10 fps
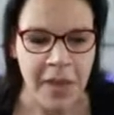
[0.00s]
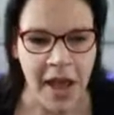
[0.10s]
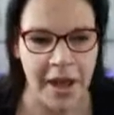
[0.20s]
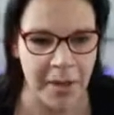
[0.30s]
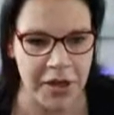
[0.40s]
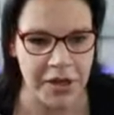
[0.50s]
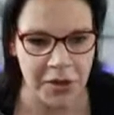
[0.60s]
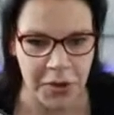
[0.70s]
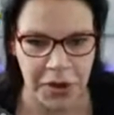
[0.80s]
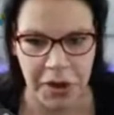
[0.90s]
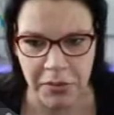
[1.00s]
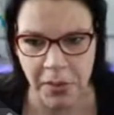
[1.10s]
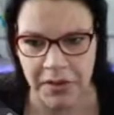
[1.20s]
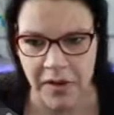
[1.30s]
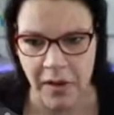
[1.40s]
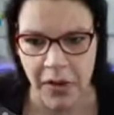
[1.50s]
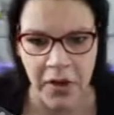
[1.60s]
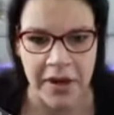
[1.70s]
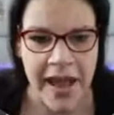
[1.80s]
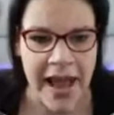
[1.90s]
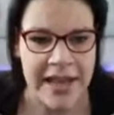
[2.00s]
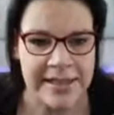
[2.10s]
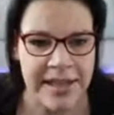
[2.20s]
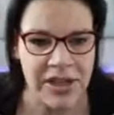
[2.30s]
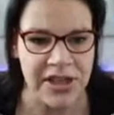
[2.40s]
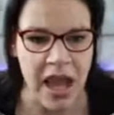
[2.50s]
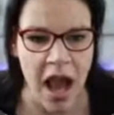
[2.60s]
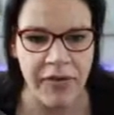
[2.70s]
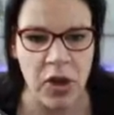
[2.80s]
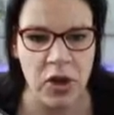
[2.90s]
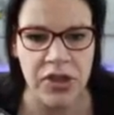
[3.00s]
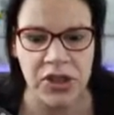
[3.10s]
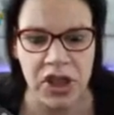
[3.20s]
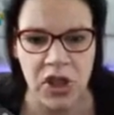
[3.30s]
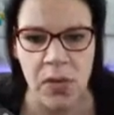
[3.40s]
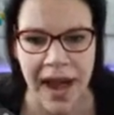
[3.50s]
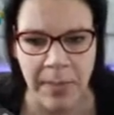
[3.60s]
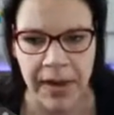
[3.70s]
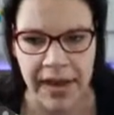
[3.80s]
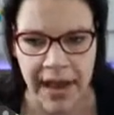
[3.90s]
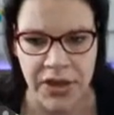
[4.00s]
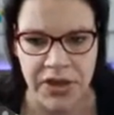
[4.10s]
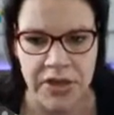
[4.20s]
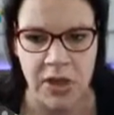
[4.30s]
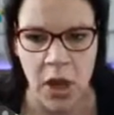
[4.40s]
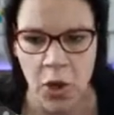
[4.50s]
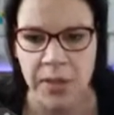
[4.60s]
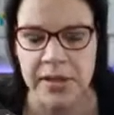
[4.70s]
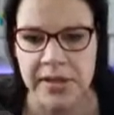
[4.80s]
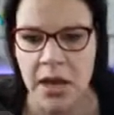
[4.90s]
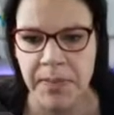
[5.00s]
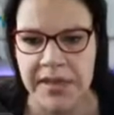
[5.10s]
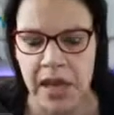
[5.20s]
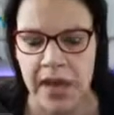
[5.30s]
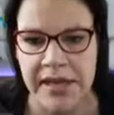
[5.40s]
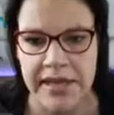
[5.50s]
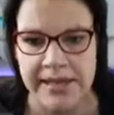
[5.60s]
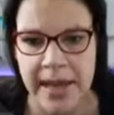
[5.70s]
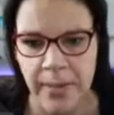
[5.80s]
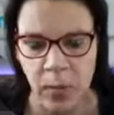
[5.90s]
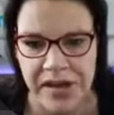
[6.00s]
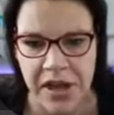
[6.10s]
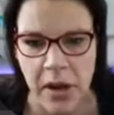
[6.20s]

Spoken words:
And I'm going to talk you through what's going on. Essentially, I've got the 2 applications open side by side in the same window.